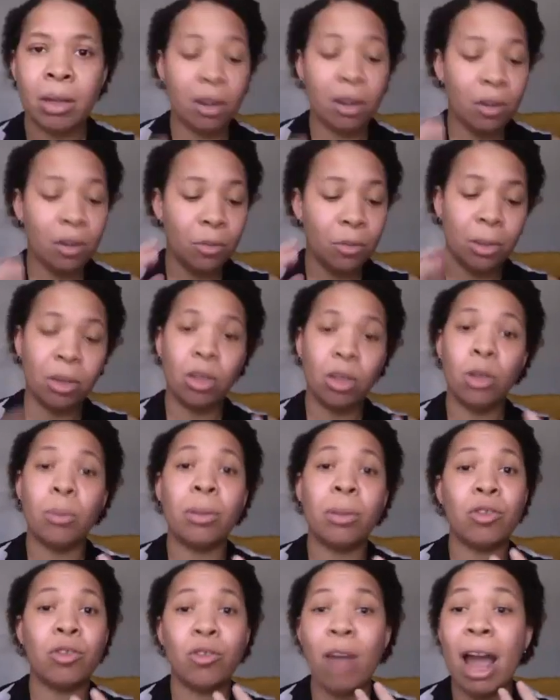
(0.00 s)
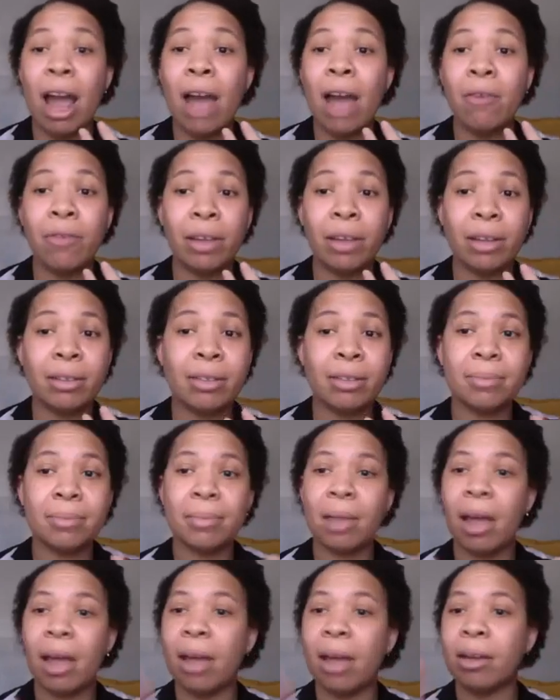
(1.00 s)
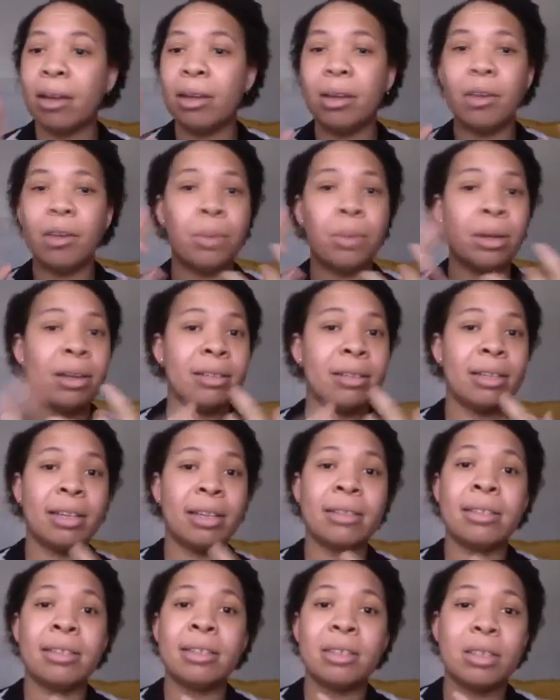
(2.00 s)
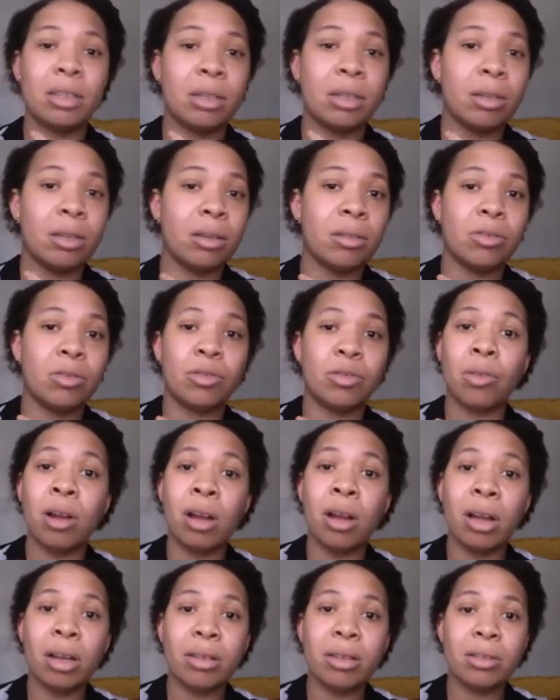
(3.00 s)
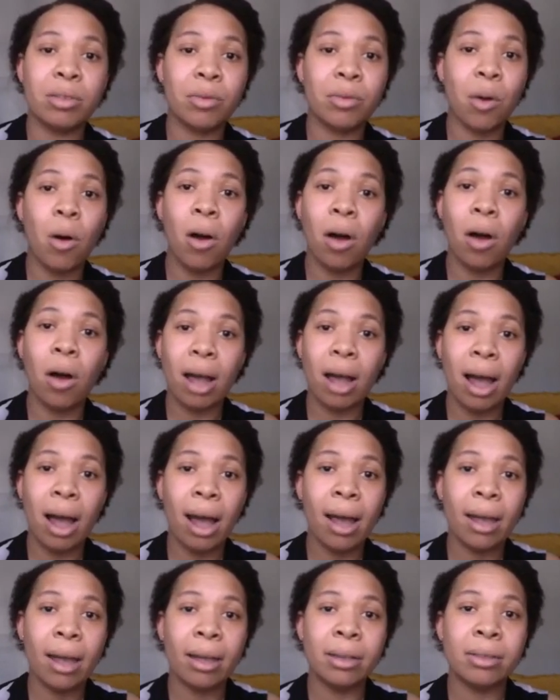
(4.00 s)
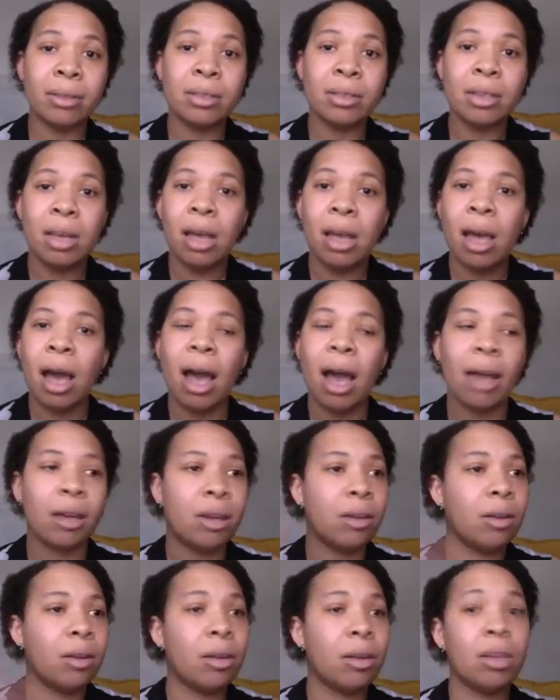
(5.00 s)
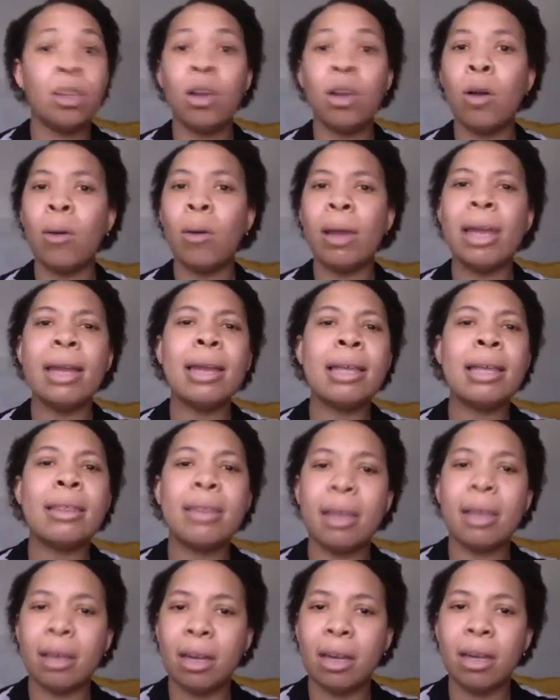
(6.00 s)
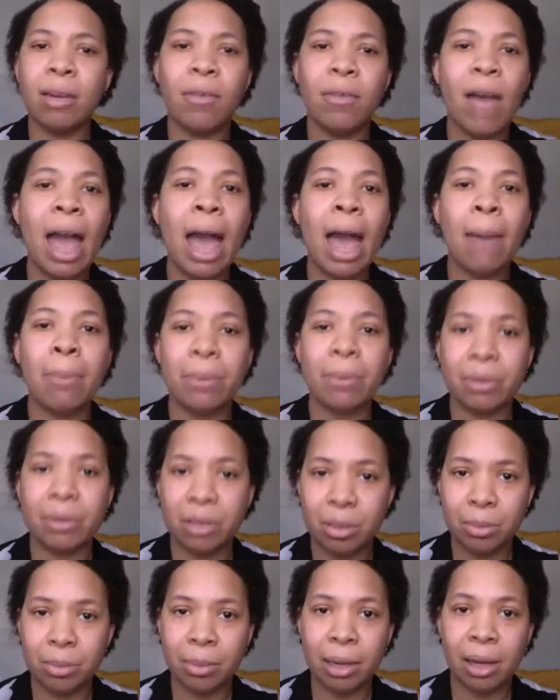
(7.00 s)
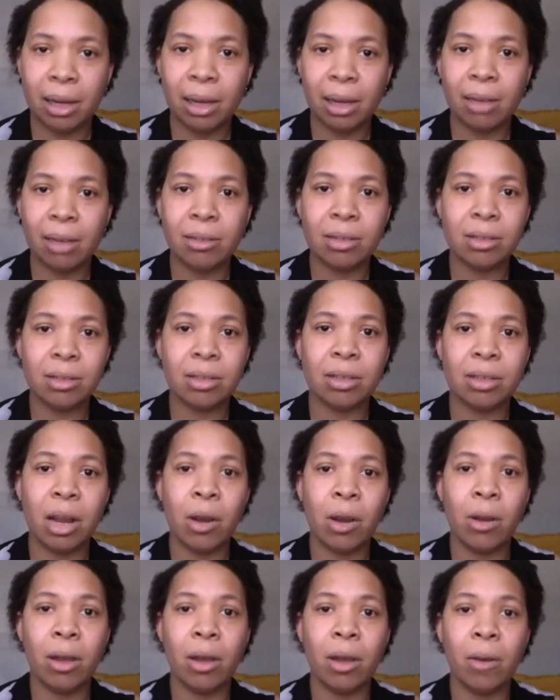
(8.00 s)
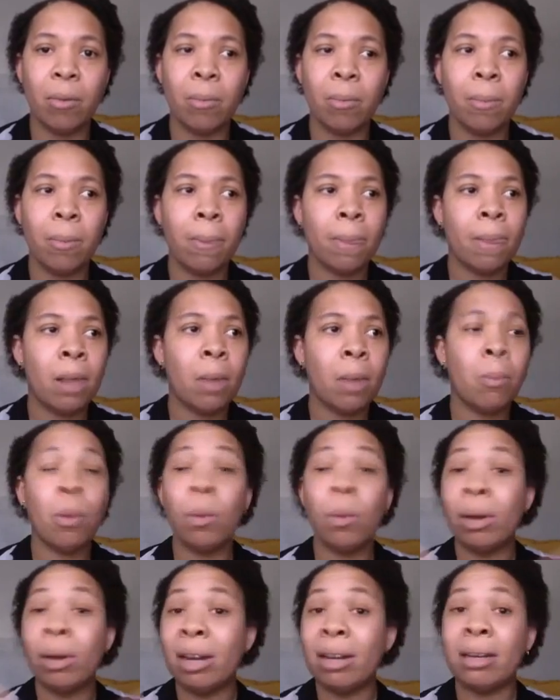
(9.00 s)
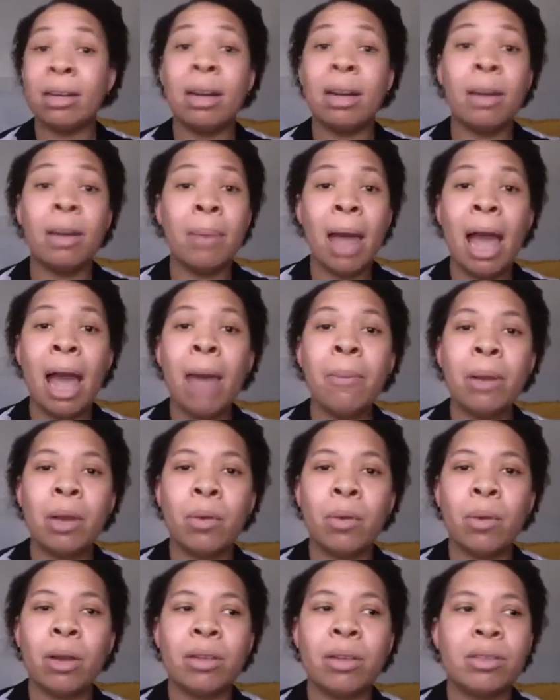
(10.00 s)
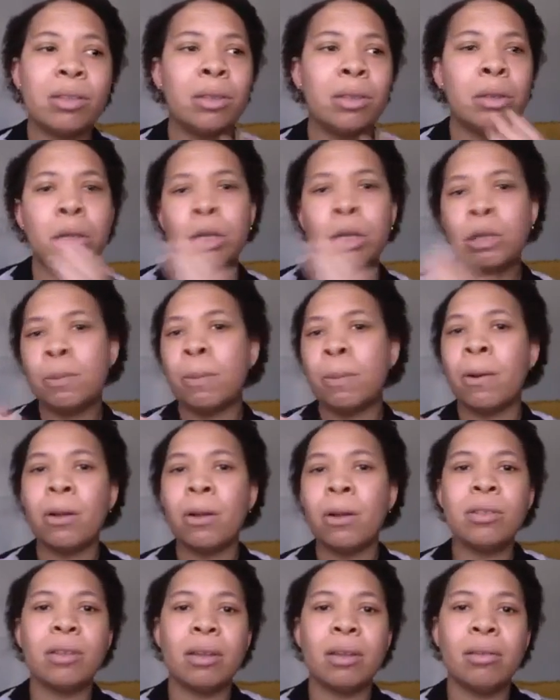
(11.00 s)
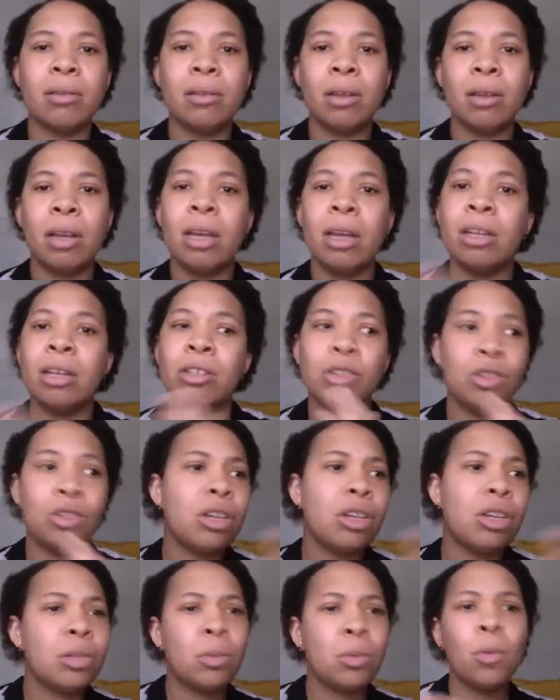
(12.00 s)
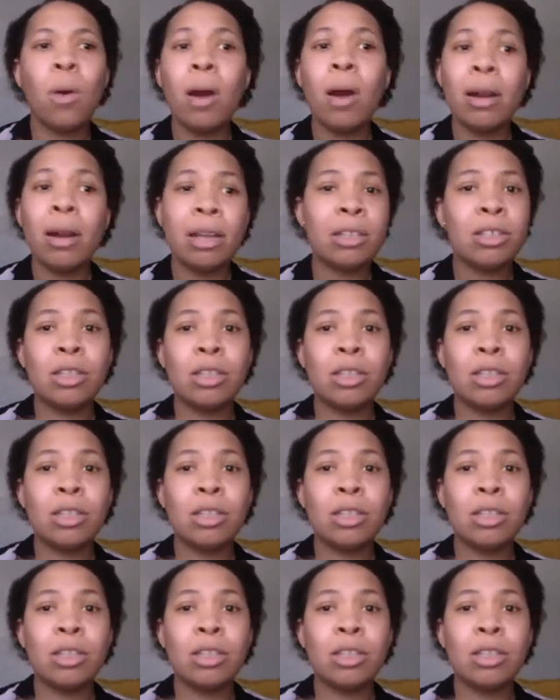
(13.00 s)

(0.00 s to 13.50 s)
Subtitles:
have been human trafficked. I could have been addicted to drugs of all kinds. I could, anything could have happened to me in this scenario. But what ended up happening was this person just wanted to